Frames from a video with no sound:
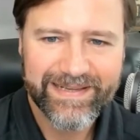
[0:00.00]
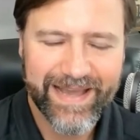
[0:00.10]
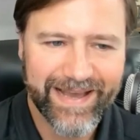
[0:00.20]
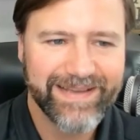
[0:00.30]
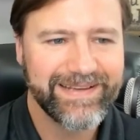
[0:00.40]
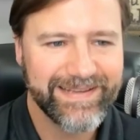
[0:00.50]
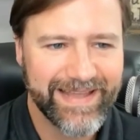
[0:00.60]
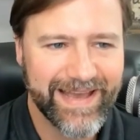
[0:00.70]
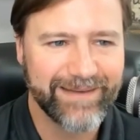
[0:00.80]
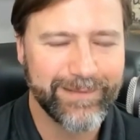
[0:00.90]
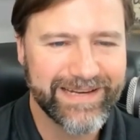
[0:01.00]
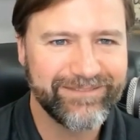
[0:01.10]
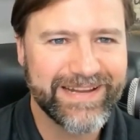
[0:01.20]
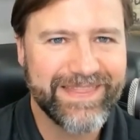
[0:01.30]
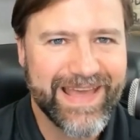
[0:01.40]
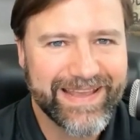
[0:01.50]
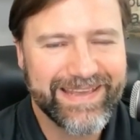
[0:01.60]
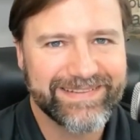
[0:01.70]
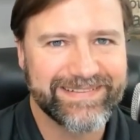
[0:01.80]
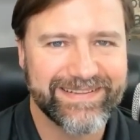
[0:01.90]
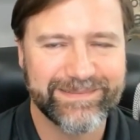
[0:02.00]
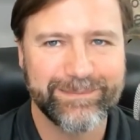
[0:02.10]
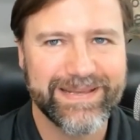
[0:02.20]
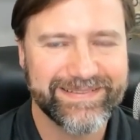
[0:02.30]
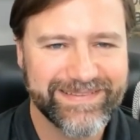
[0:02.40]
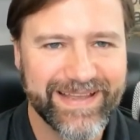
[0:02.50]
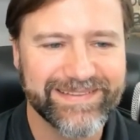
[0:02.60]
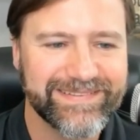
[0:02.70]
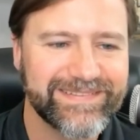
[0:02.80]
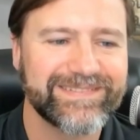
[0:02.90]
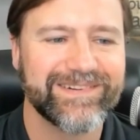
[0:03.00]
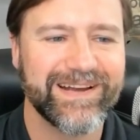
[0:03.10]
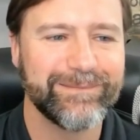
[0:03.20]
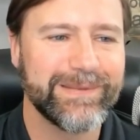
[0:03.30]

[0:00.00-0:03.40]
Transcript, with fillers: Yeah, yeah. But even in that case, it doesn't make sense, right?